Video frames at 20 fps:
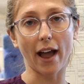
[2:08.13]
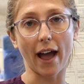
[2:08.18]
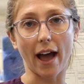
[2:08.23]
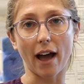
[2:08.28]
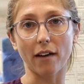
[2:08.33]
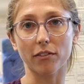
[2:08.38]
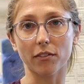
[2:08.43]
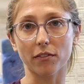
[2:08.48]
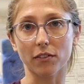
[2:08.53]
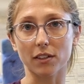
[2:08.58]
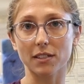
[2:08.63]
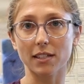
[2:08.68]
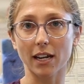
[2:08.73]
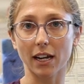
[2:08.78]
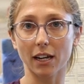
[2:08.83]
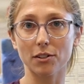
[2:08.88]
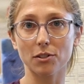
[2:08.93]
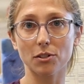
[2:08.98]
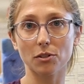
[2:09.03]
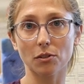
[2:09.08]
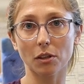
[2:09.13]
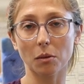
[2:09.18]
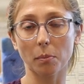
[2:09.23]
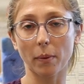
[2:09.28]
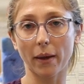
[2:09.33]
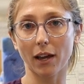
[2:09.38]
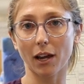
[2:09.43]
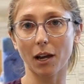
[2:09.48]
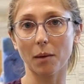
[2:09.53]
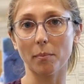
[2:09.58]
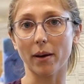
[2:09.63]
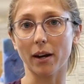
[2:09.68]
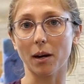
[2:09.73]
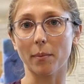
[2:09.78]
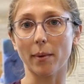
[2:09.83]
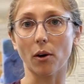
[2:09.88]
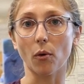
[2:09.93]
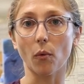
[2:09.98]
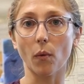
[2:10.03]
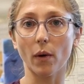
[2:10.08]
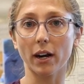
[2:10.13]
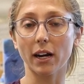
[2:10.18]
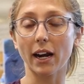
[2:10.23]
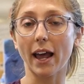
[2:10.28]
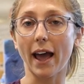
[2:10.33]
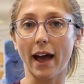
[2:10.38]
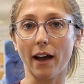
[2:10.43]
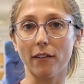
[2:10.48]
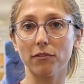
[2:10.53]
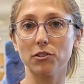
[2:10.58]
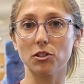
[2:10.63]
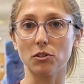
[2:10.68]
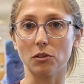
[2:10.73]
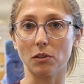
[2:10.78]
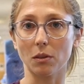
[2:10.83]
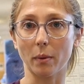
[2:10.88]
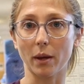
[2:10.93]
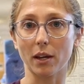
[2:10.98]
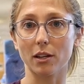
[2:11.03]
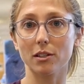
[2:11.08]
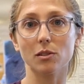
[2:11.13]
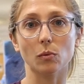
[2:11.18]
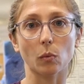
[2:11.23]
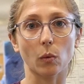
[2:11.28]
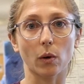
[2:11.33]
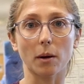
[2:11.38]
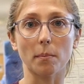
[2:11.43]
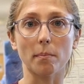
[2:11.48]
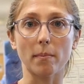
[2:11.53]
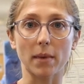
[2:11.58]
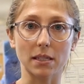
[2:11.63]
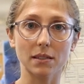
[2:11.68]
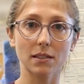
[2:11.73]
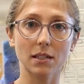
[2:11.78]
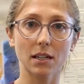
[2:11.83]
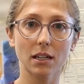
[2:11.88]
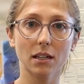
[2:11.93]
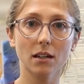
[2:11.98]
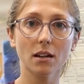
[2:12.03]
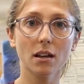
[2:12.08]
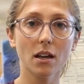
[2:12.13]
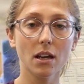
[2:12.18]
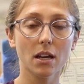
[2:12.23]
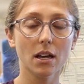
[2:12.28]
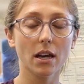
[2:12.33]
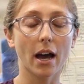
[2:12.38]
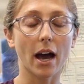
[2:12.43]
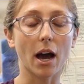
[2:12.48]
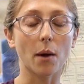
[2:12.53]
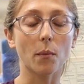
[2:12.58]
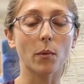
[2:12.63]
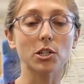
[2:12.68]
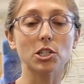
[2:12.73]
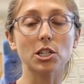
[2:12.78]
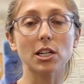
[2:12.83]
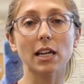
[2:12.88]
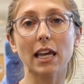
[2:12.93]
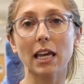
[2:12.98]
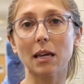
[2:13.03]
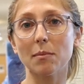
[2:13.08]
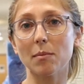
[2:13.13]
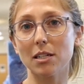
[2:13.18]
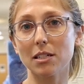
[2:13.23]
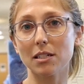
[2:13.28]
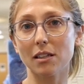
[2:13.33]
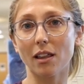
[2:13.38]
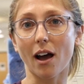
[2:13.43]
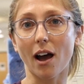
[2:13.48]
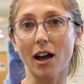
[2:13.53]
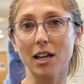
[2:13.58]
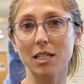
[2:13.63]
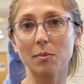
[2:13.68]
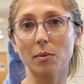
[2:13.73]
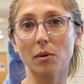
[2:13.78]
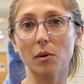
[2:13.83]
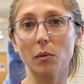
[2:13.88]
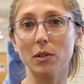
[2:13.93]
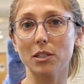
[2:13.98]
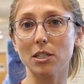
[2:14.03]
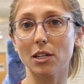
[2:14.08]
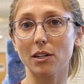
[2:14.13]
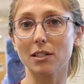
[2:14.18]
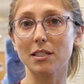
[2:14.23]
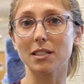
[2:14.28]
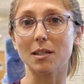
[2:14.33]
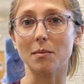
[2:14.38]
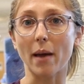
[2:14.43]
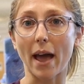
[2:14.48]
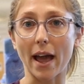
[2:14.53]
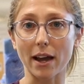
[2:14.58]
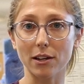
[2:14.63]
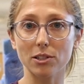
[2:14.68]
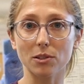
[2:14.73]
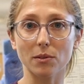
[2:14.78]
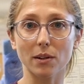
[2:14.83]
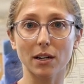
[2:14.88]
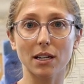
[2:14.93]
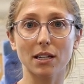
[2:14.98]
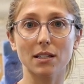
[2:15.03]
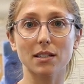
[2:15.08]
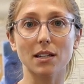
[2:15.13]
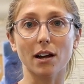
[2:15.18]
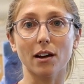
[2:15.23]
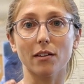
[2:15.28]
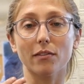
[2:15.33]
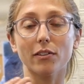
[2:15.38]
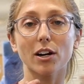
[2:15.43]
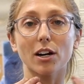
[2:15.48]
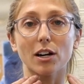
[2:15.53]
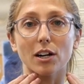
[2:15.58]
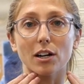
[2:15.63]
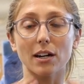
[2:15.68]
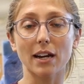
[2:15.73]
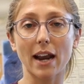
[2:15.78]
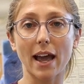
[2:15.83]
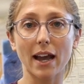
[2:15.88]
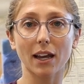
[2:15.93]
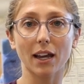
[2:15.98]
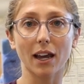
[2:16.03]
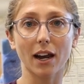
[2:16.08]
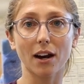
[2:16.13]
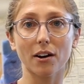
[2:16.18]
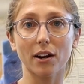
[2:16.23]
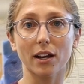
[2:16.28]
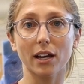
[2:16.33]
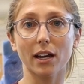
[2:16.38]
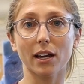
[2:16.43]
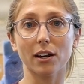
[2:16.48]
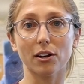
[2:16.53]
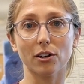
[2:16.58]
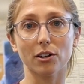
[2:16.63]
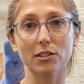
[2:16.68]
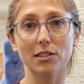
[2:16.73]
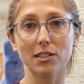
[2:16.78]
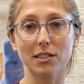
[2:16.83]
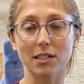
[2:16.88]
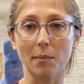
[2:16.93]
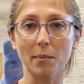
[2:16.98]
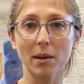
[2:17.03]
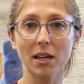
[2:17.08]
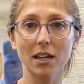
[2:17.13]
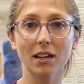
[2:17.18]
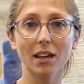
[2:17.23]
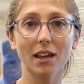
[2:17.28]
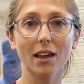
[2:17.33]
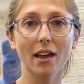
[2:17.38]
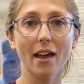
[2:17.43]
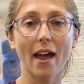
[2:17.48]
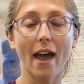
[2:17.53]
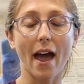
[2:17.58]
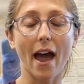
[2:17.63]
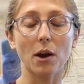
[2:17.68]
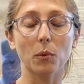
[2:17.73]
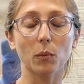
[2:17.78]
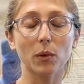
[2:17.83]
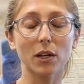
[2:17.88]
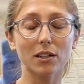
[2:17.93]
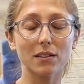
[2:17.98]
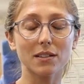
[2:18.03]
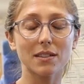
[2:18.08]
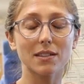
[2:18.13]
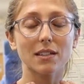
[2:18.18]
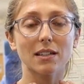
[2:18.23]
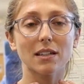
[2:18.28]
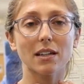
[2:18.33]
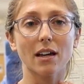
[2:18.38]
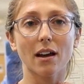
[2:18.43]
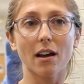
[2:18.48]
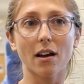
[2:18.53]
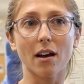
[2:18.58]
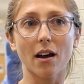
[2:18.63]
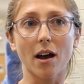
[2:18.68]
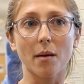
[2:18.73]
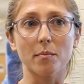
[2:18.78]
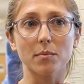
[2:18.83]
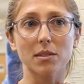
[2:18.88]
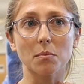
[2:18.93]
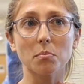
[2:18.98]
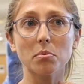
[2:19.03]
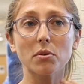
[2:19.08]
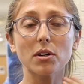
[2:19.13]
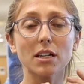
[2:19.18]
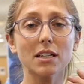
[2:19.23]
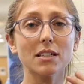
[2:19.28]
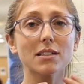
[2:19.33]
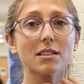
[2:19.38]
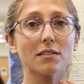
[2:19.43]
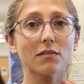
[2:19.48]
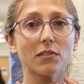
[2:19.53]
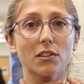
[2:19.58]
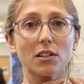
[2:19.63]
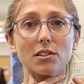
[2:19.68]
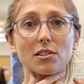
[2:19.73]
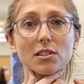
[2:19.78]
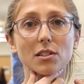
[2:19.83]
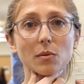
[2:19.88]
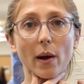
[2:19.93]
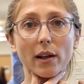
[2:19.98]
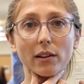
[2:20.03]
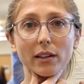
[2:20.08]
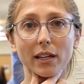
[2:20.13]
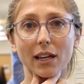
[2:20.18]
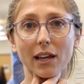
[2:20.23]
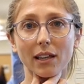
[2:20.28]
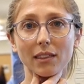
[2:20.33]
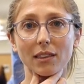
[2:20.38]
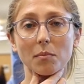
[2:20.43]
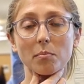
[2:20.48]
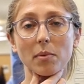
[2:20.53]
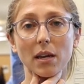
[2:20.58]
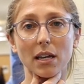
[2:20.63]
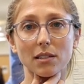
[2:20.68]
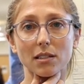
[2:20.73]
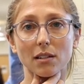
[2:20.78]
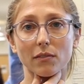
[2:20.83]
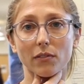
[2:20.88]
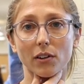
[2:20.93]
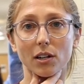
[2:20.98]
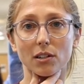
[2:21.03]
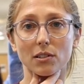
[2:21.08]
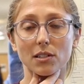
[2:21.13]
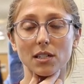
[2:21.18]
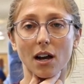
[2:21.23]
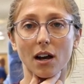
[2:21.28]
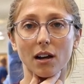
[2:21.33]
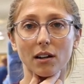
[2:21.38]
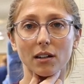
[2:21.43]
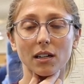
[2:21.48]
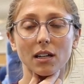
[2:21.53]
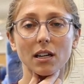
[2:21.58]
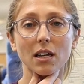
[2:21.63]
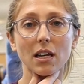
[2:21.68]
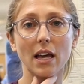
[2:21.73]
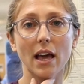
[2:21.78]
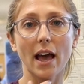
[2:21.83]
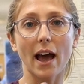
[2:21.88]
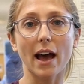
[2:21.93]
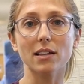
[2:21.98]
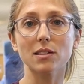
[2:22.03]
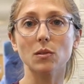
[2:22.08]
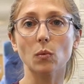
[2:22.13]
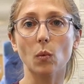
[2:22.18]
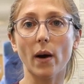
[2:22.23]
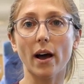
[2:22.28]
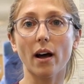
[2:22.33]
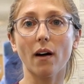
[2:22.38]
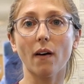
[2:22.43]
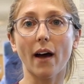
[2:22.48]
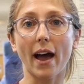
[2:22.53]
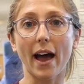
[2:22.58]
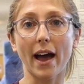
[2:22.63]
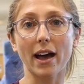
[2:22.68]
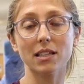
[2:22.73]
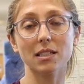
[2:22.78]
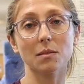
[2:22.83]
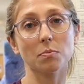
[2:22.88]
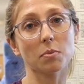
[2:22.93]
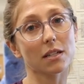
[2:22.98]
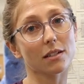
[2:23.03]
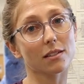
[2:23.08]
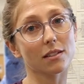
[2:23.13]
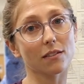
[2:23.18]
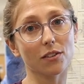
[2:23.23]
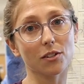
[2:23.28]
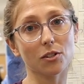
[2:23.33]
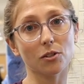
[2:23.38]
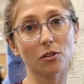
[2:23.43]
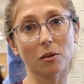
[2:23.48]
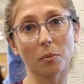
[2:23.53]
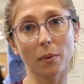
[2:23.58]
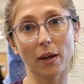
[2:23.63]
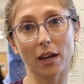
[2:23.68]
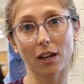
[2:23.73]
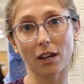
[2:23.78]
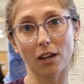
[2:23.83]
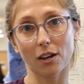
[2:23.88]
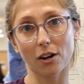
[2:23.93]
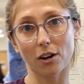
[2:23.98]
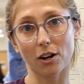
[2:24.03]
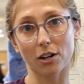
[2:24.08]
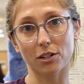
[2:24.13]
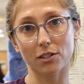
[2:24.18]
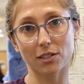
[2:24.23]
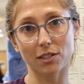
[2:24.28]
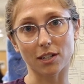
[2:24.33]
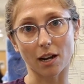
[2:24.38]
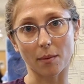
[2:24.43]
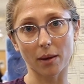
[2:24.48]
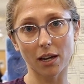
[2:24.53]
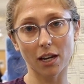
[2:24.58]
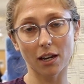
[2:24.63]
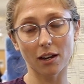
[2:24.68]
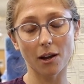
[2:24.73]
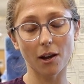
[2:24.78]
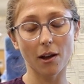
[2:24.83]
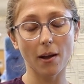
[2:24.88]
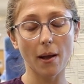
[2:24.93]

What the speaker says: half of the second toothpick, but about 1.5 toothpicks were missing. When she came into the hospital, we took some x-rays of her neck area and her stomach, and we could see some pretty severe swelling at the base of her tongue, as well as a piece of the toothpick in her stomach.